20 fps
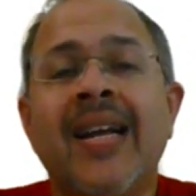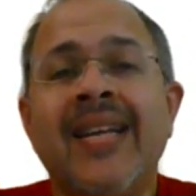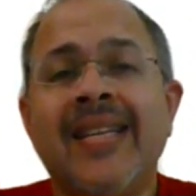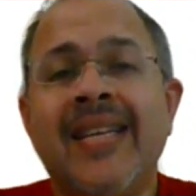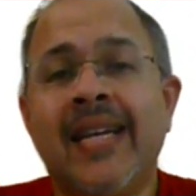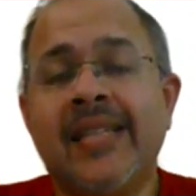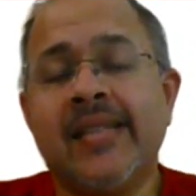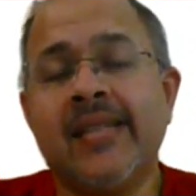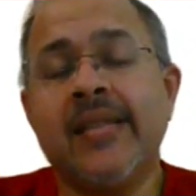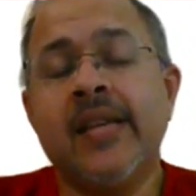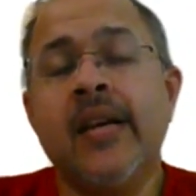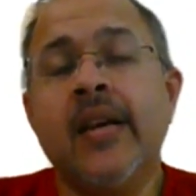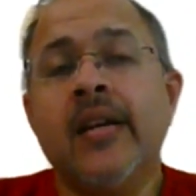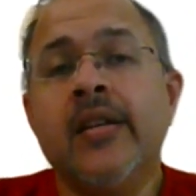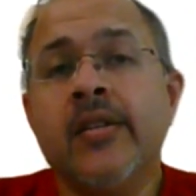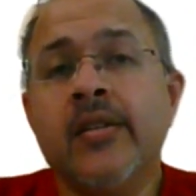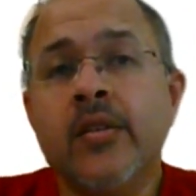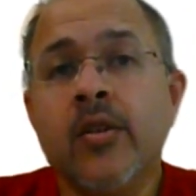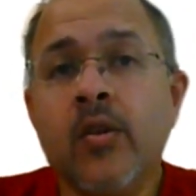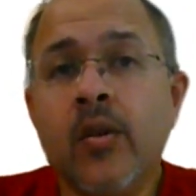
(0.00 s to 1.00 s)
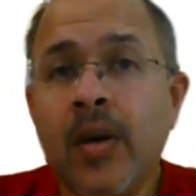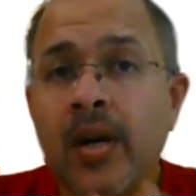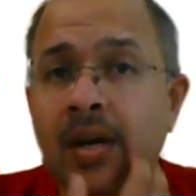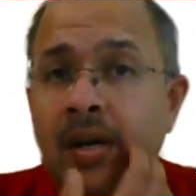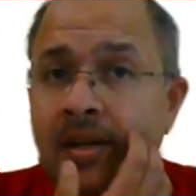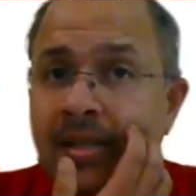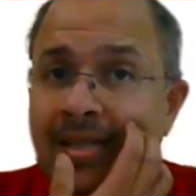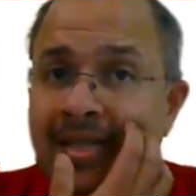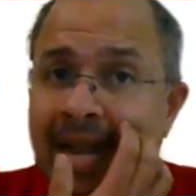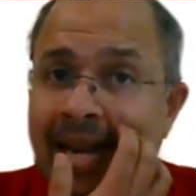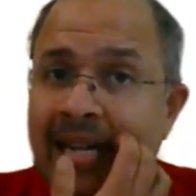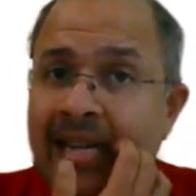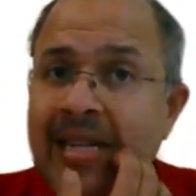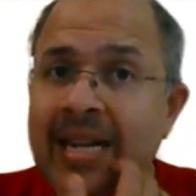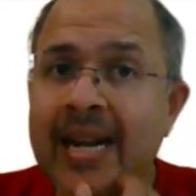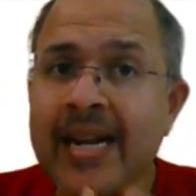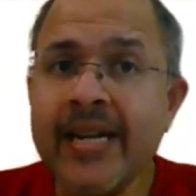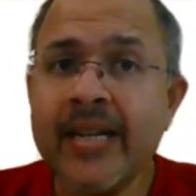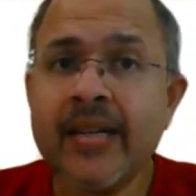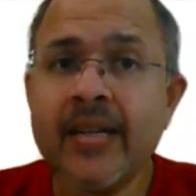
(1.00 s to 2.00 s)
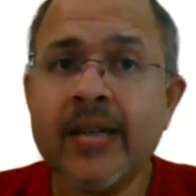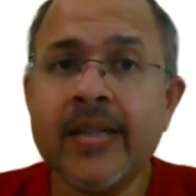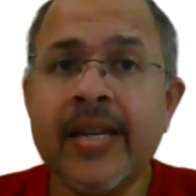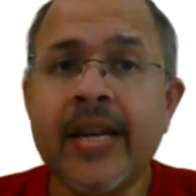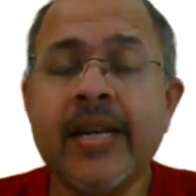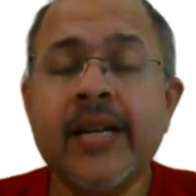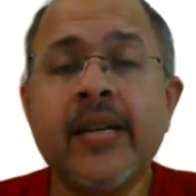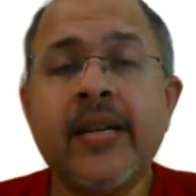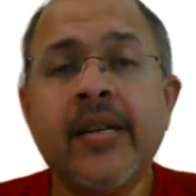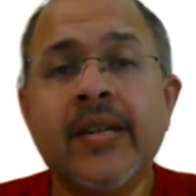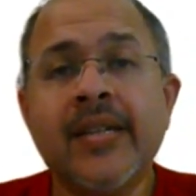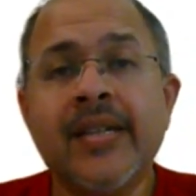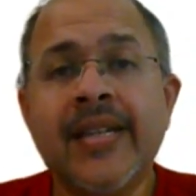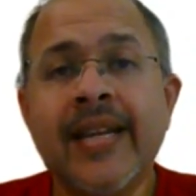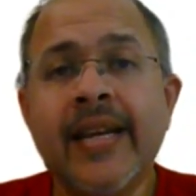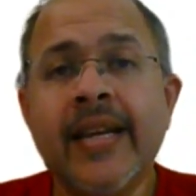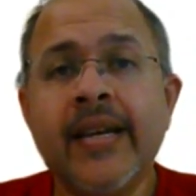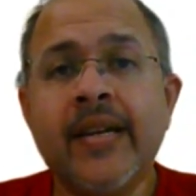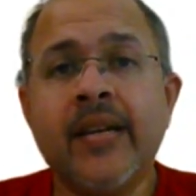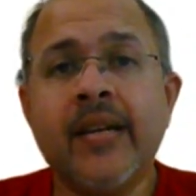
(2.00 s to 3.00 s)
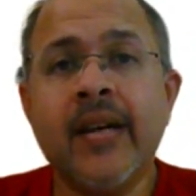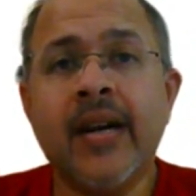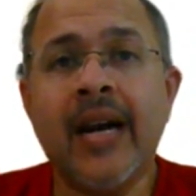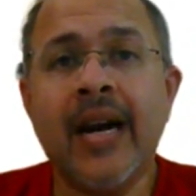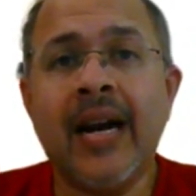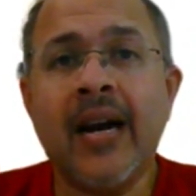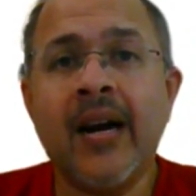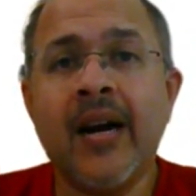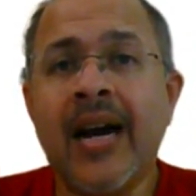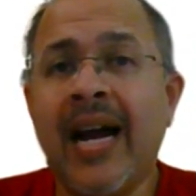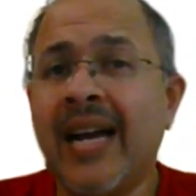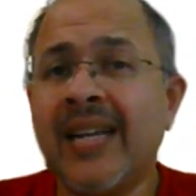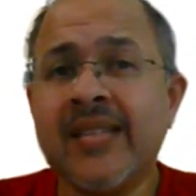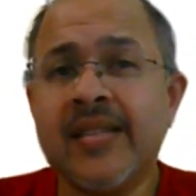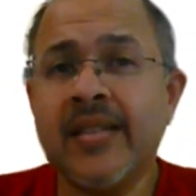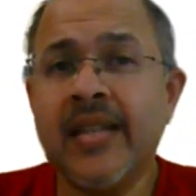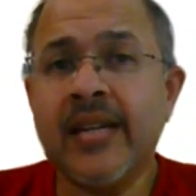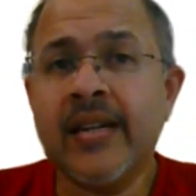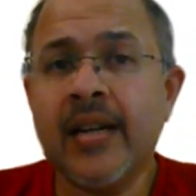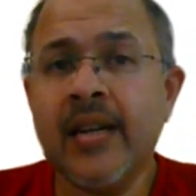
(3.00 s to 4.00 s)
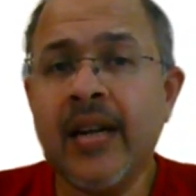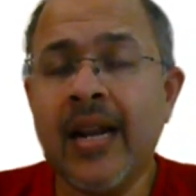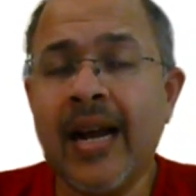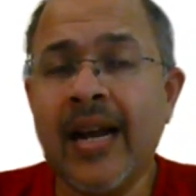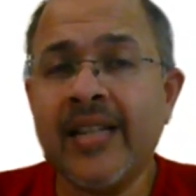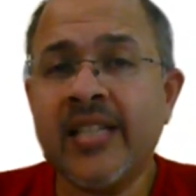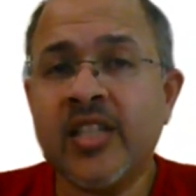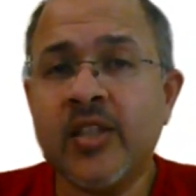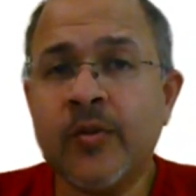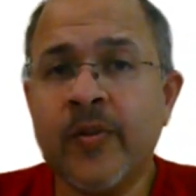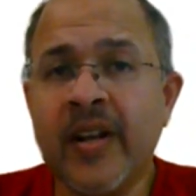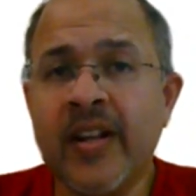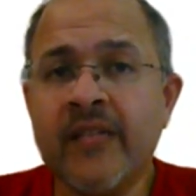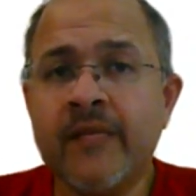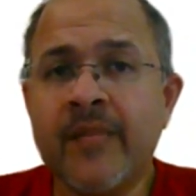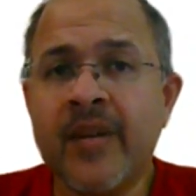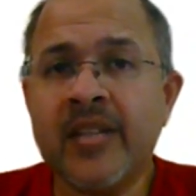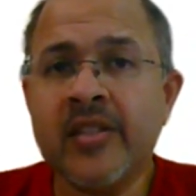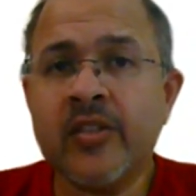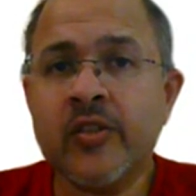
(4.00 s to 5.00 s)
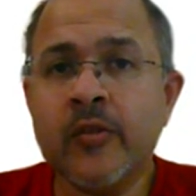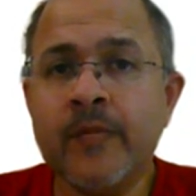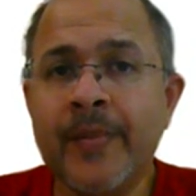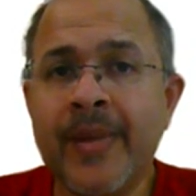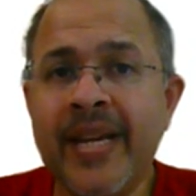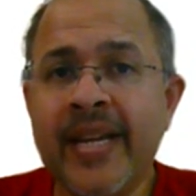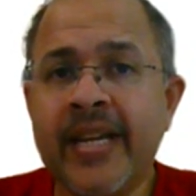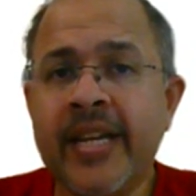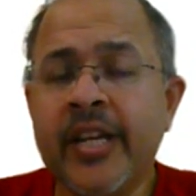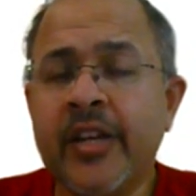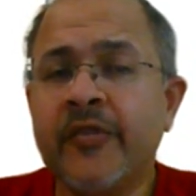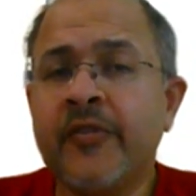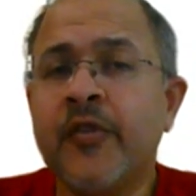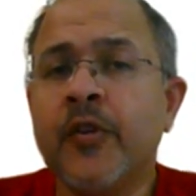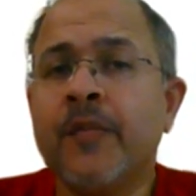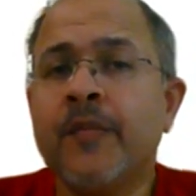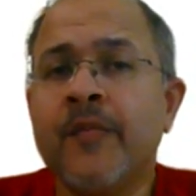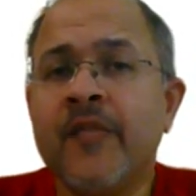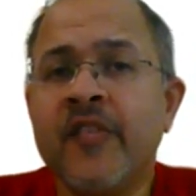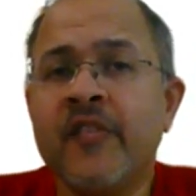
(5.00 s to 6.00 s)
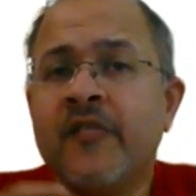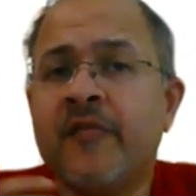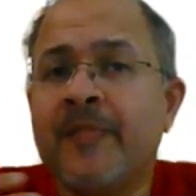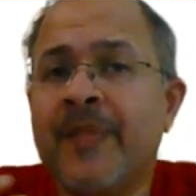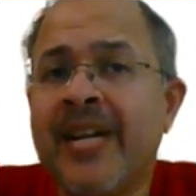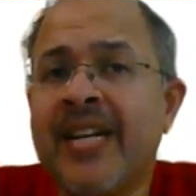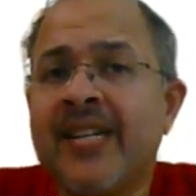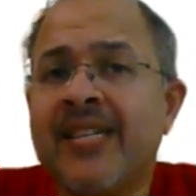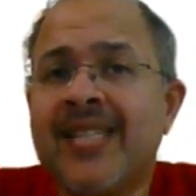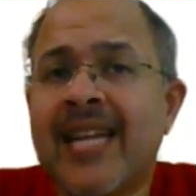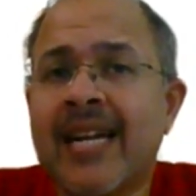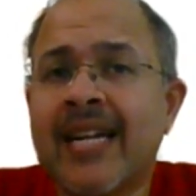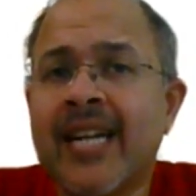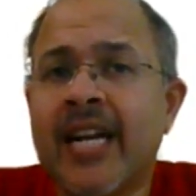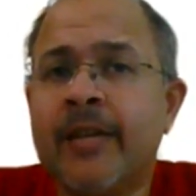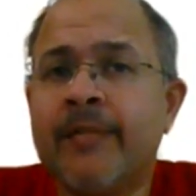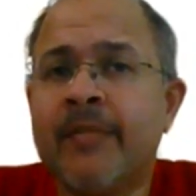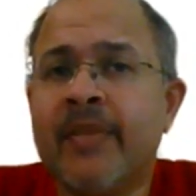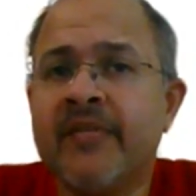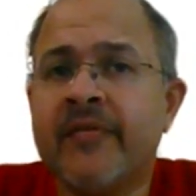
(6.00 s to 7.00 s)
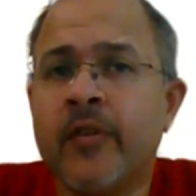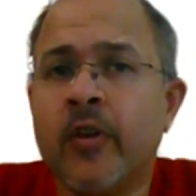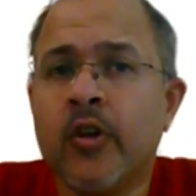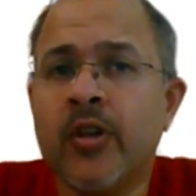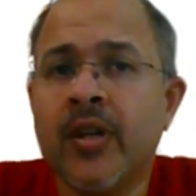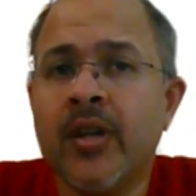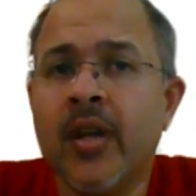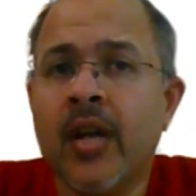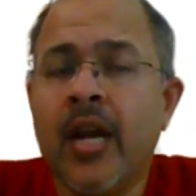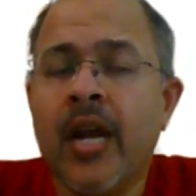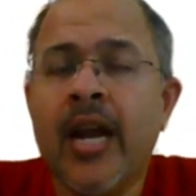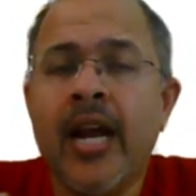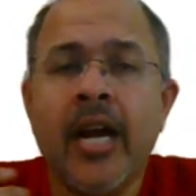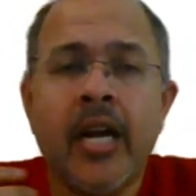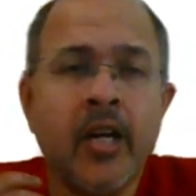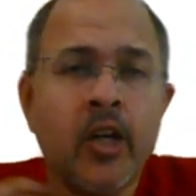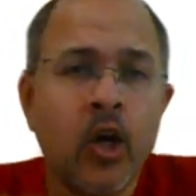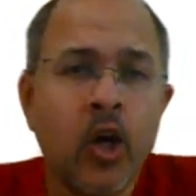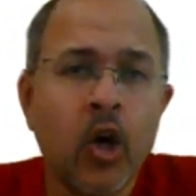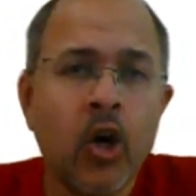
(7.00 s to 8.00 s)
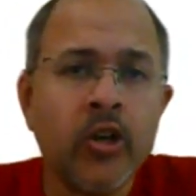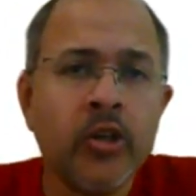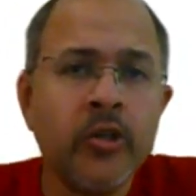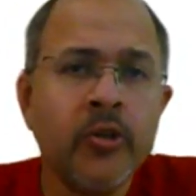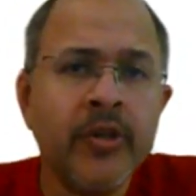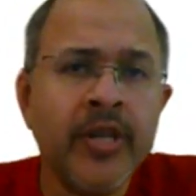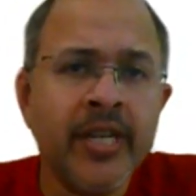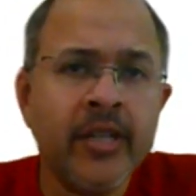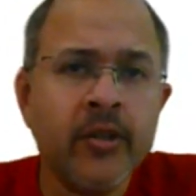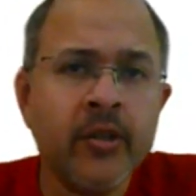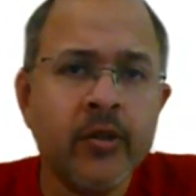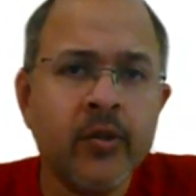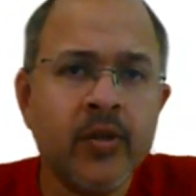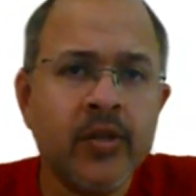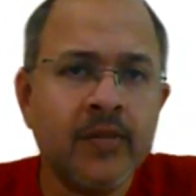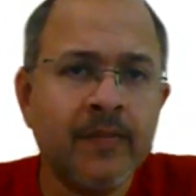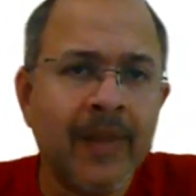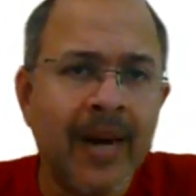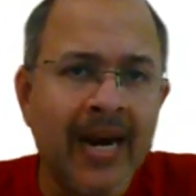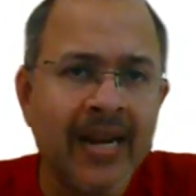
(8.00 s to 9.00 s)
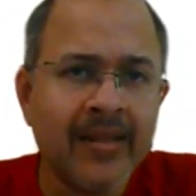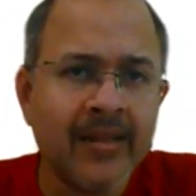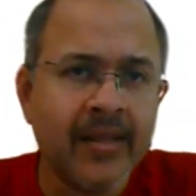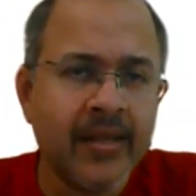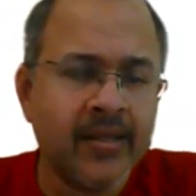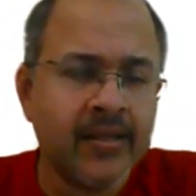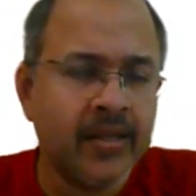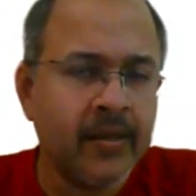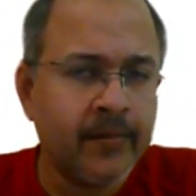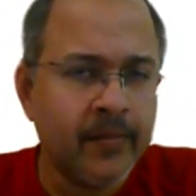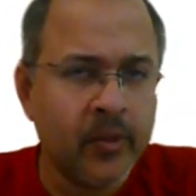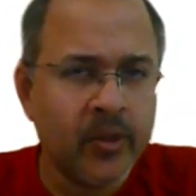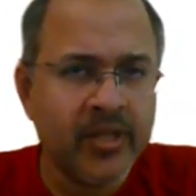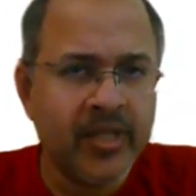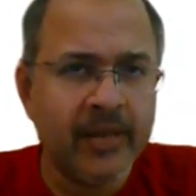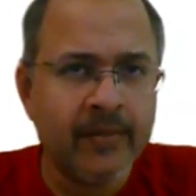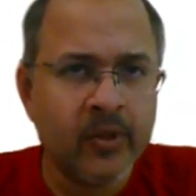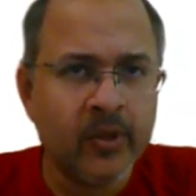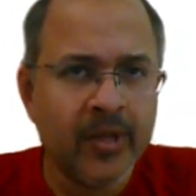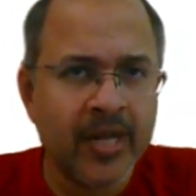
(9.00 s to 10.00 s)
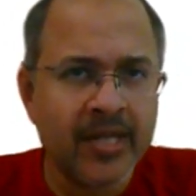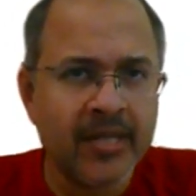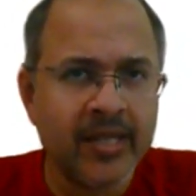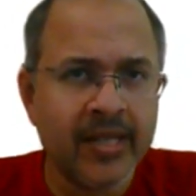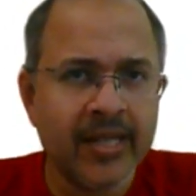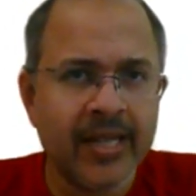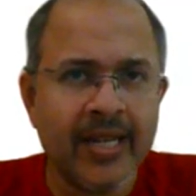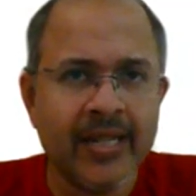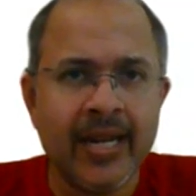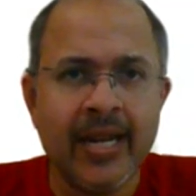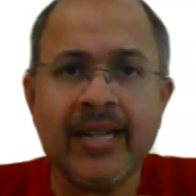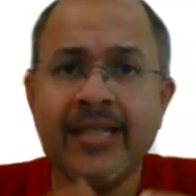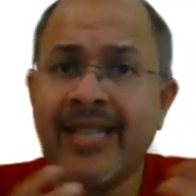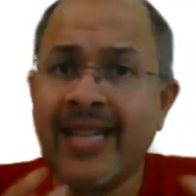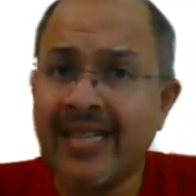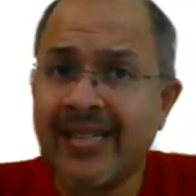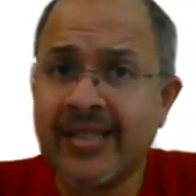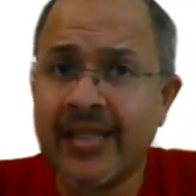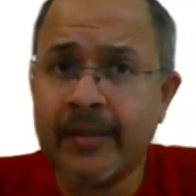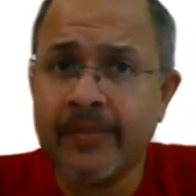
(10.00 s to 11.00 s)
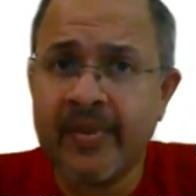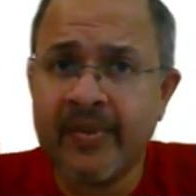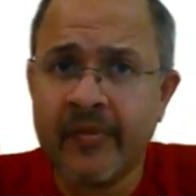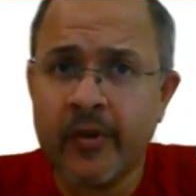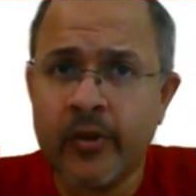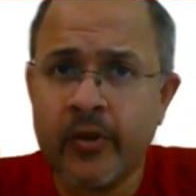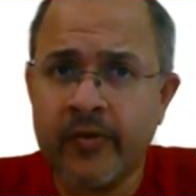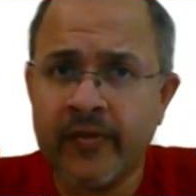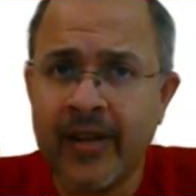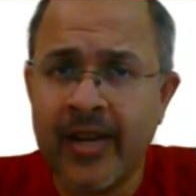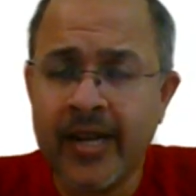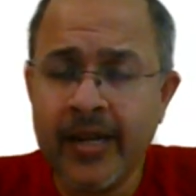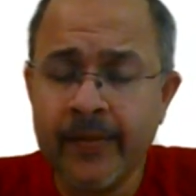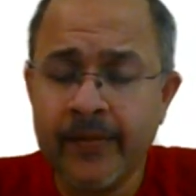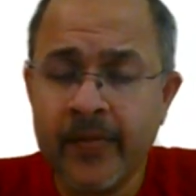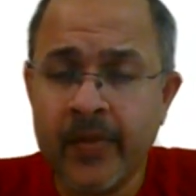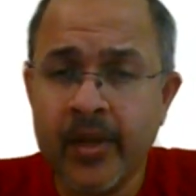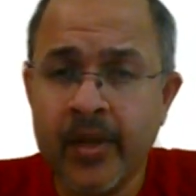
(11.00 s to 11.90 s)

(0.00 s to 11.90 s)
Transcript: Yes, so a satellite can take as little as 12 months to make. If you've made a satellite before, and all you need to do is buy things and put them together again and test them before you fly.